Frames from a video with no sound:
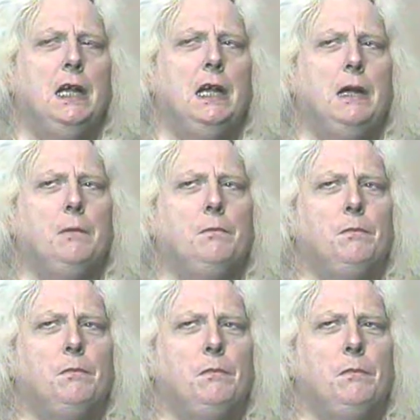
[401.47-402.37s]
um,
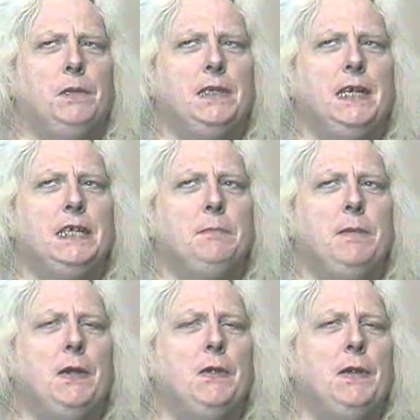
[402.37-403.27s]
besides
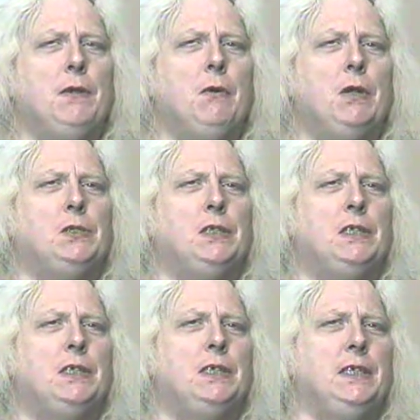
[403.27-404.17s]
burying
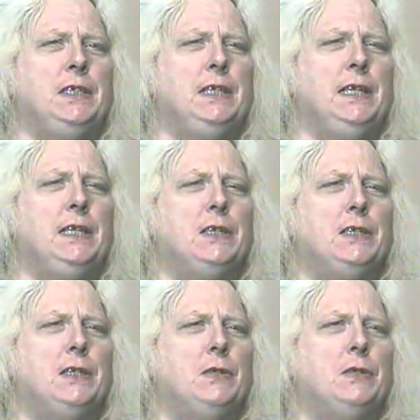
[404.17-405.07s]
Washington D.C. in a
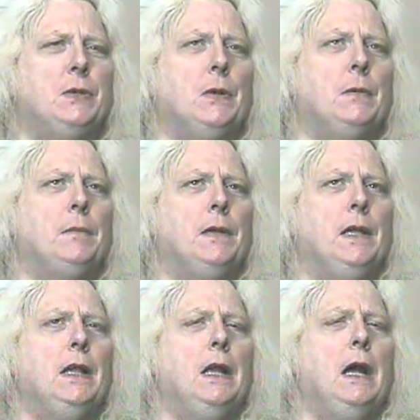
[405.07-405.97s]
snowstorm,
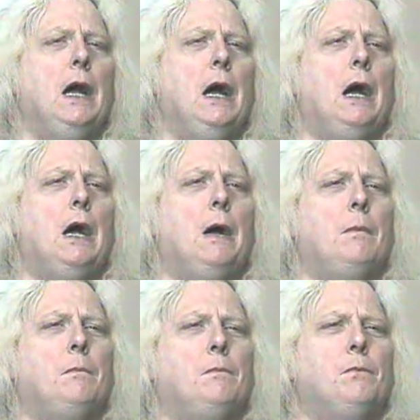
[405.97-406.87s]

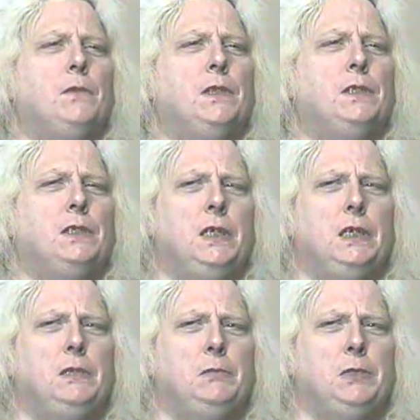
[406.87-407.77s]
um,
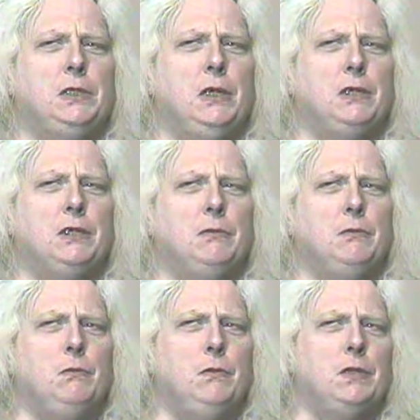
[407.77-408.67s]
Michele
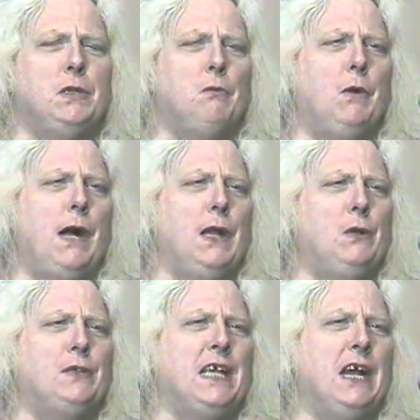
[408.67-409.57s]
was a
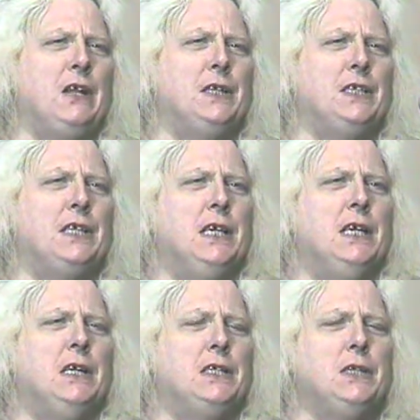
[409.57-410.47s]
wild talent.
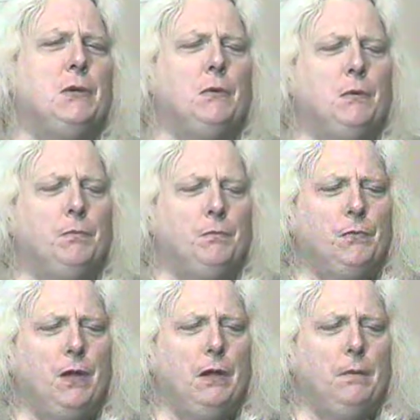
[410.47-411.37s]
So
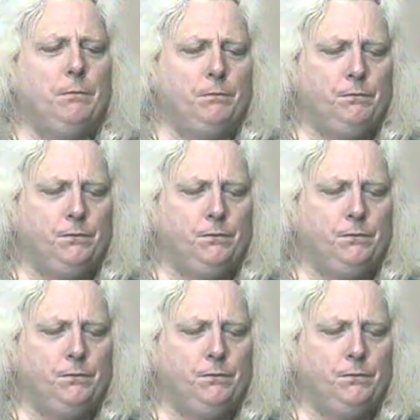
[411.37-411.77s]
um,